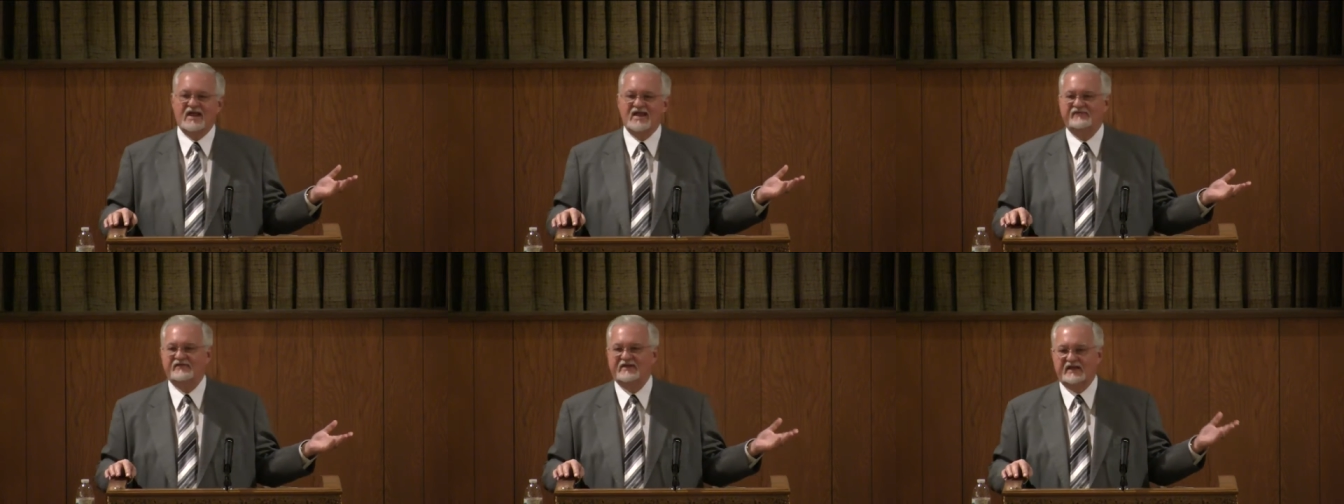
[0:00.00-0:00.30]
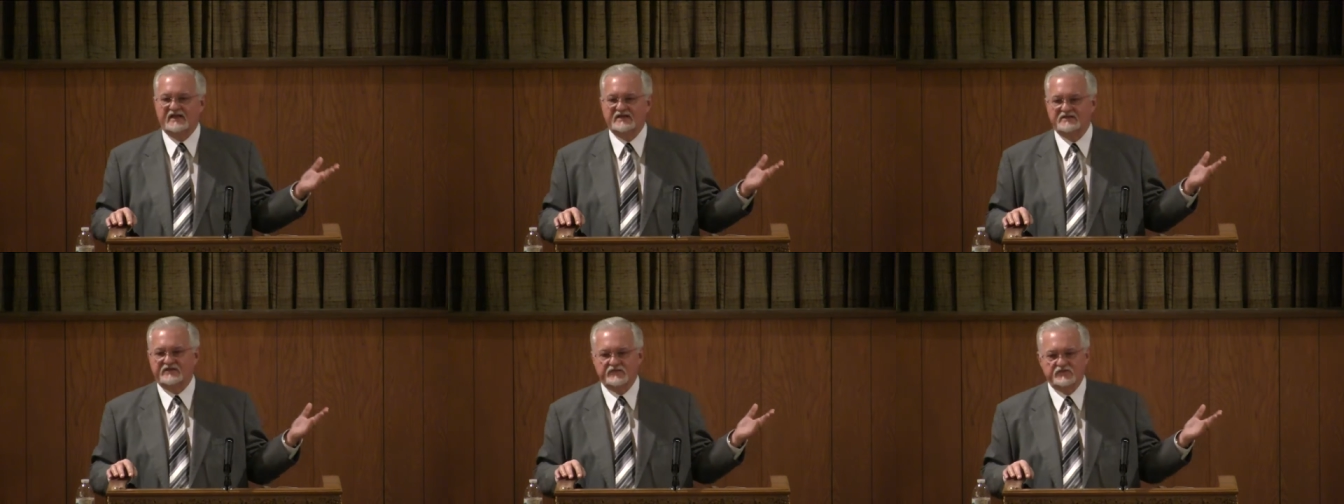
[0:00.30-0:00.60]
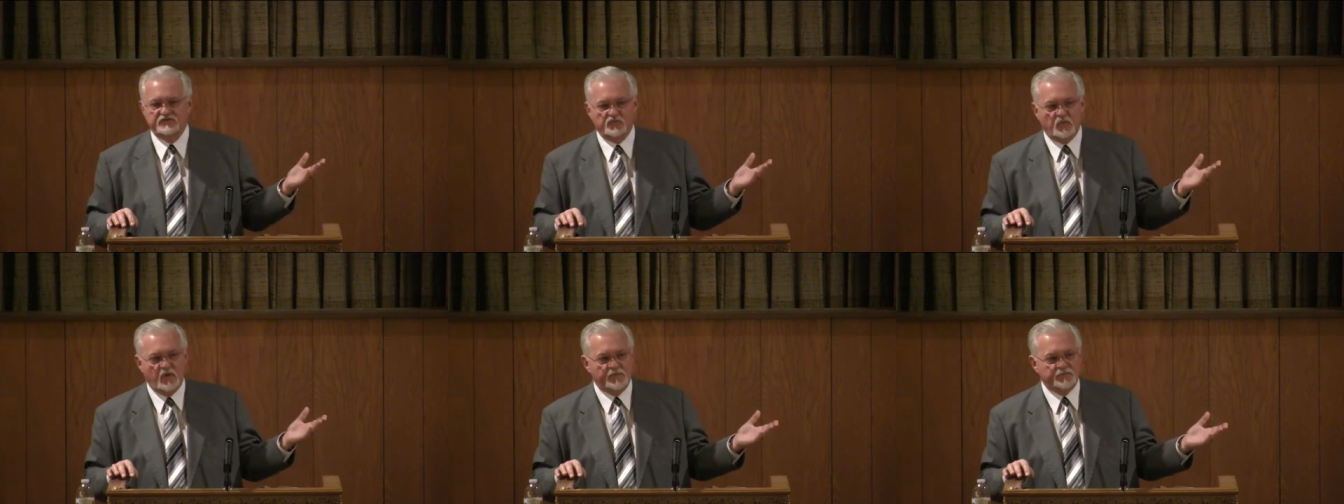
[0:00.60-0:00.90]
evidence of
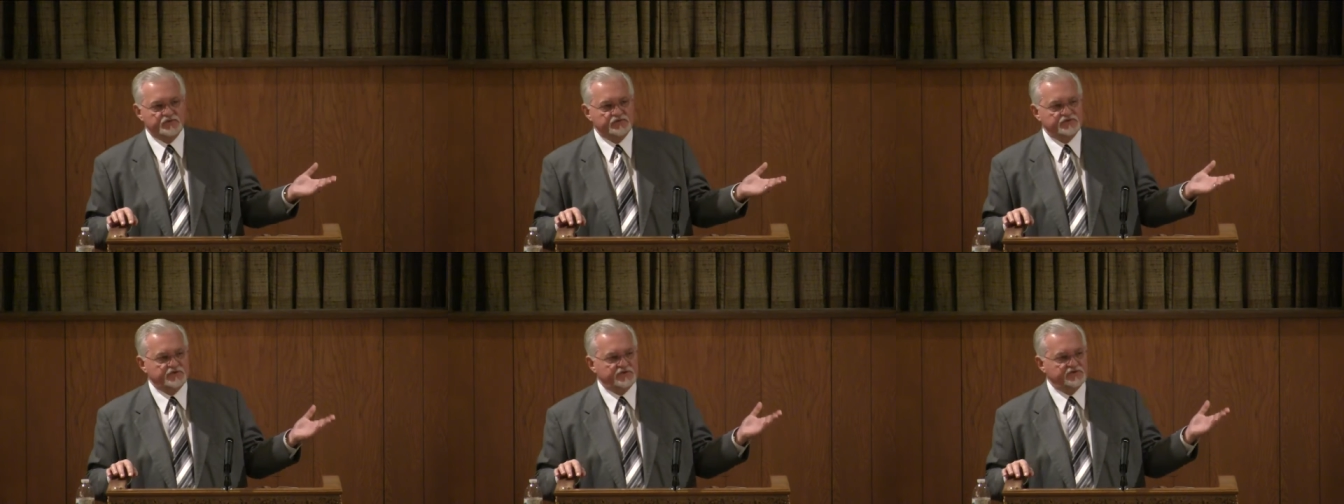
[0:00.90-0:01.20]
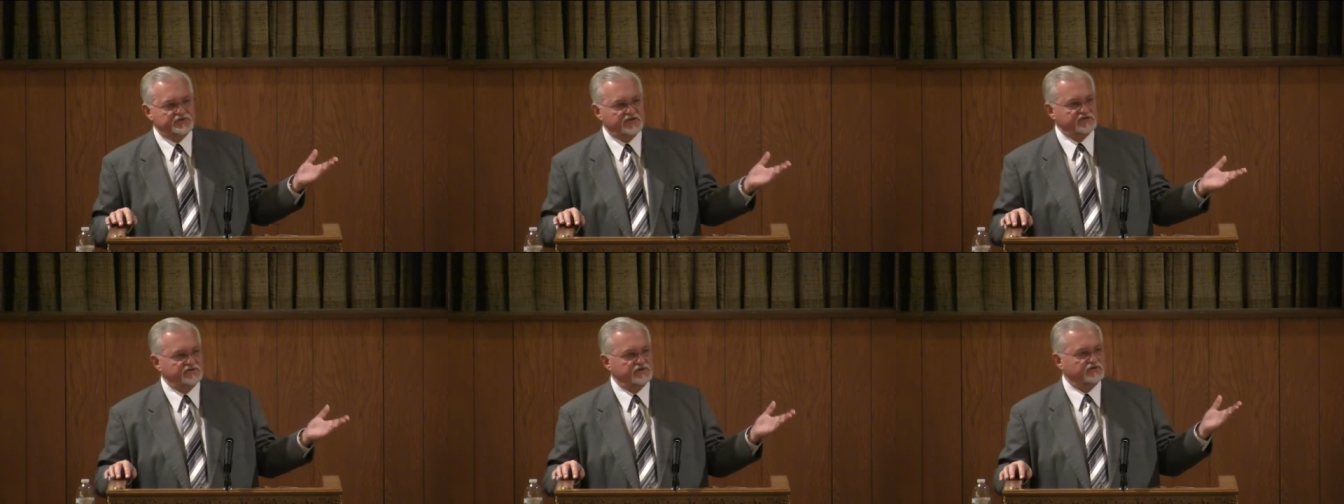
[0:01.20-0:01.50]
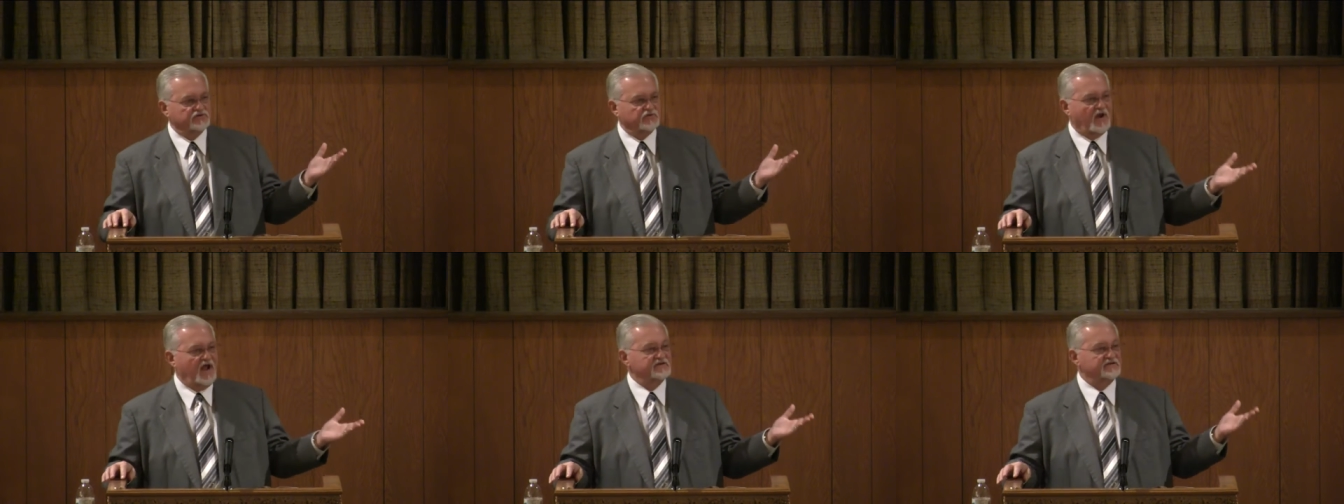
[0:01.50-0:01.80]
the scriptures that
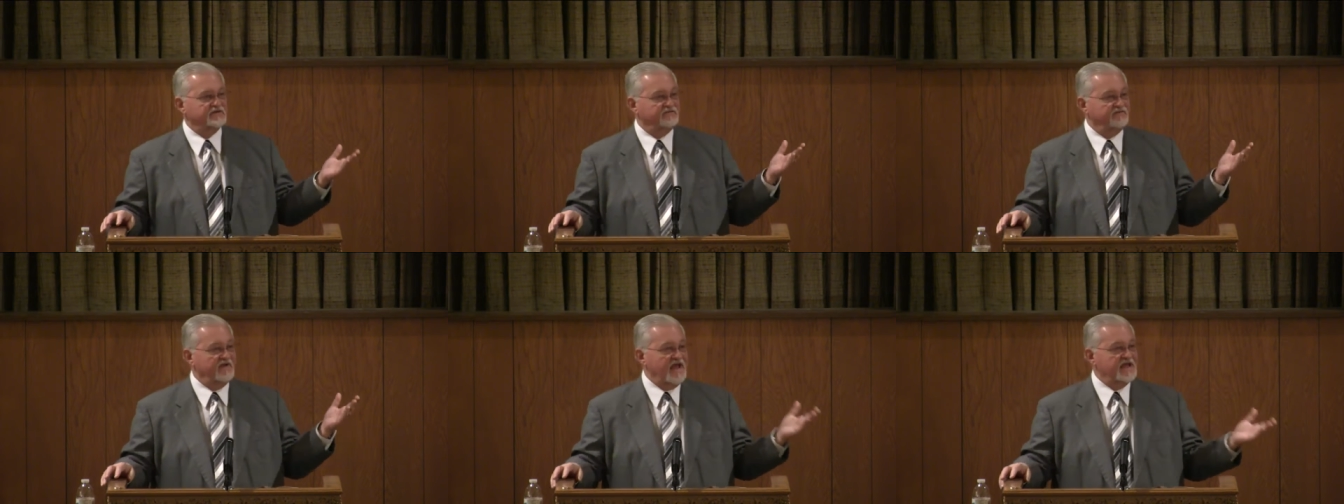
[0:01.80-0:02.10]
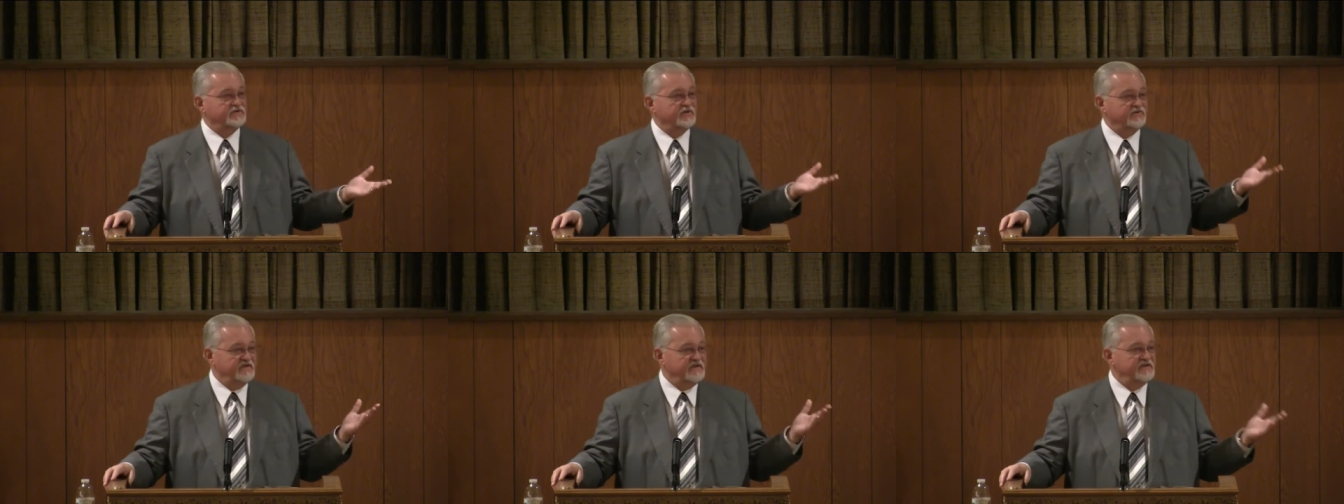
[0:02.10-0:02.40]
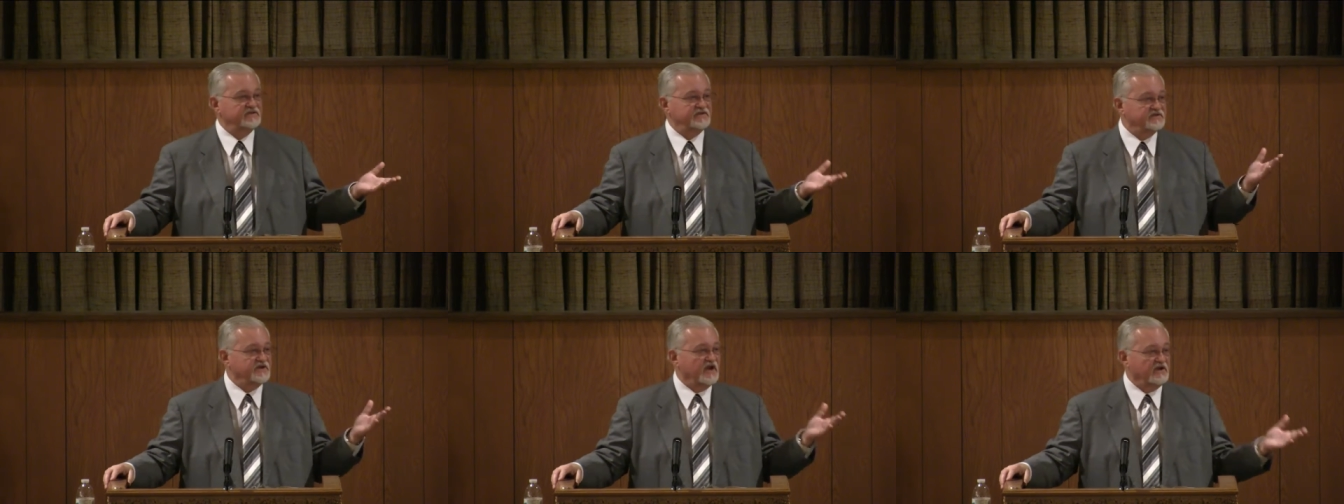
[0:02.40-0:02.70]
Jesus Christ of Nazareth
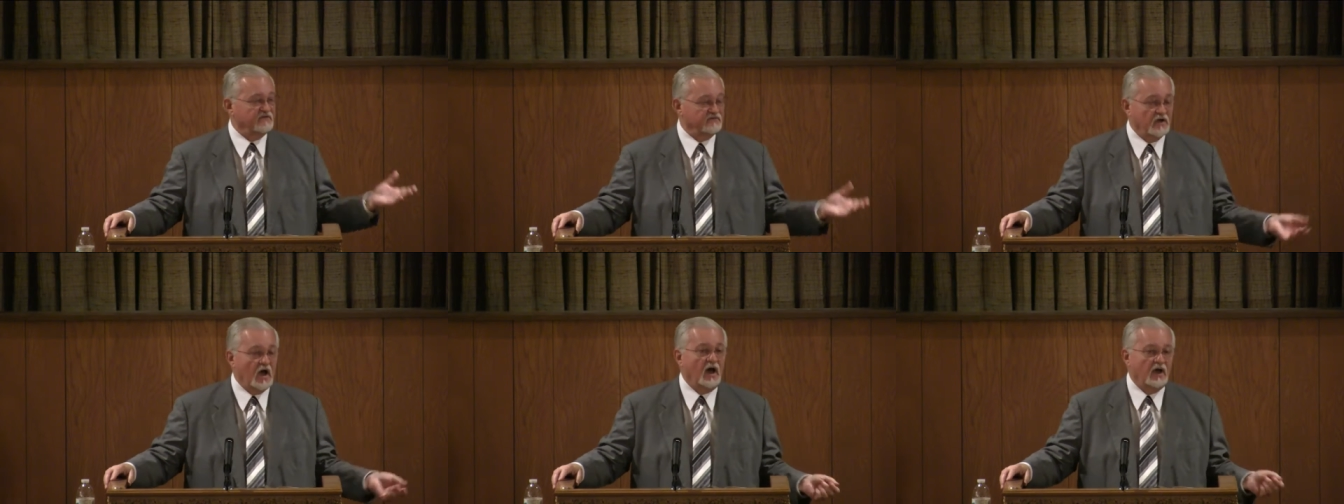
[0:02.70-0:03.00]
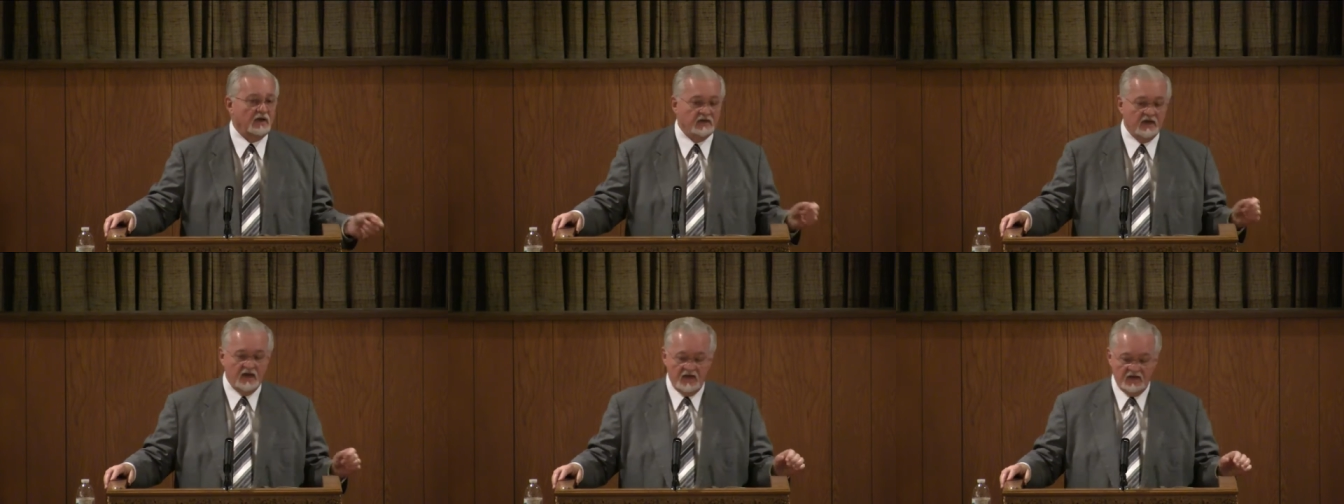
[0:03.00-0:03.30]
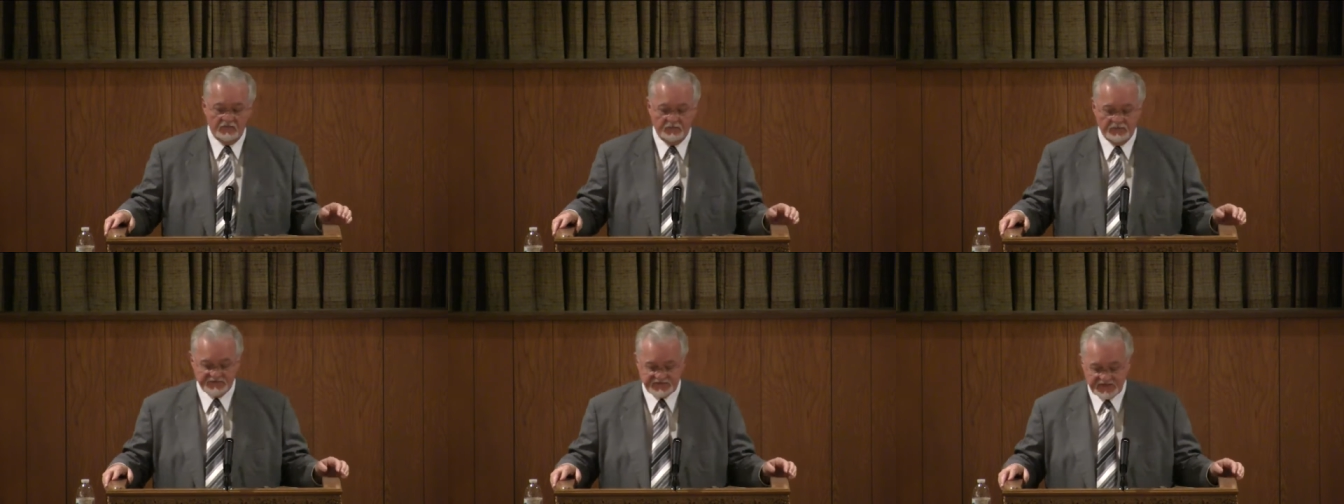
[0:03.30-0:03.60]
is the Son of God,
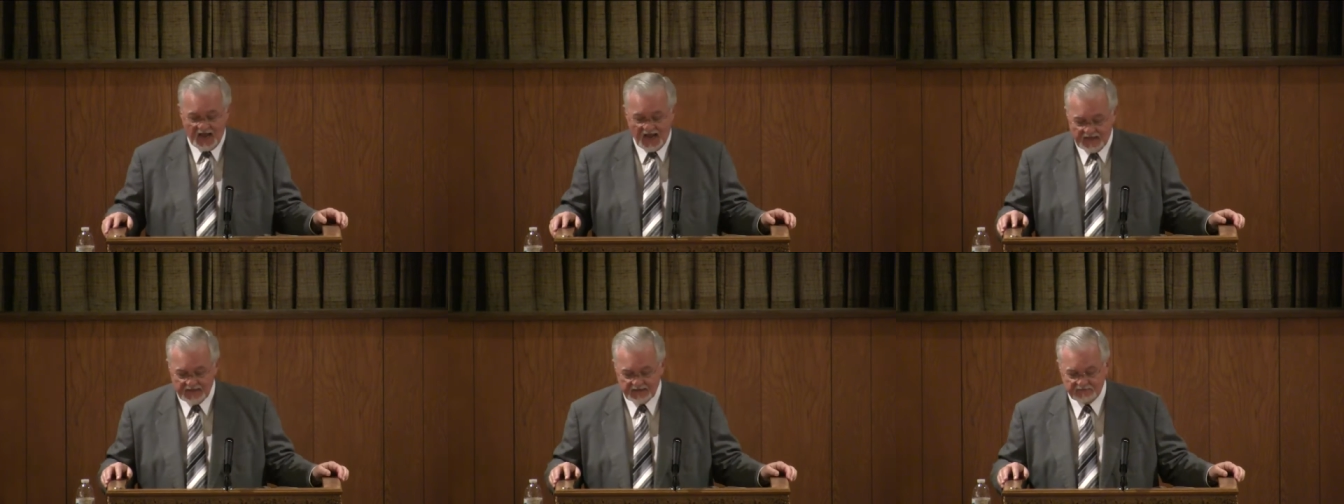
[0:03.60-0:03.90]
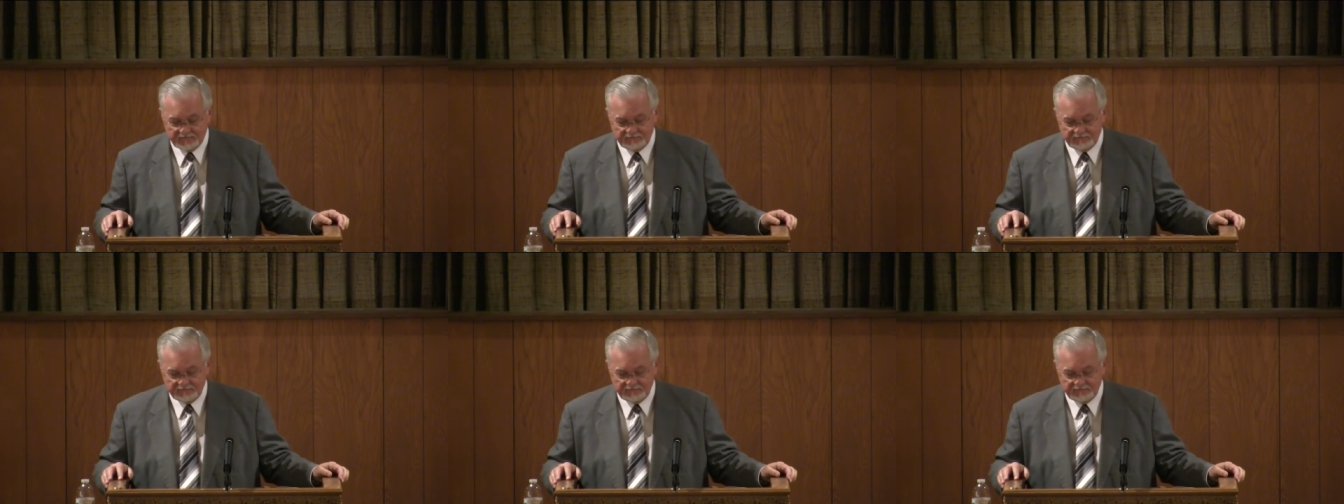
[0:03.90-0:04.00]
the Messiah.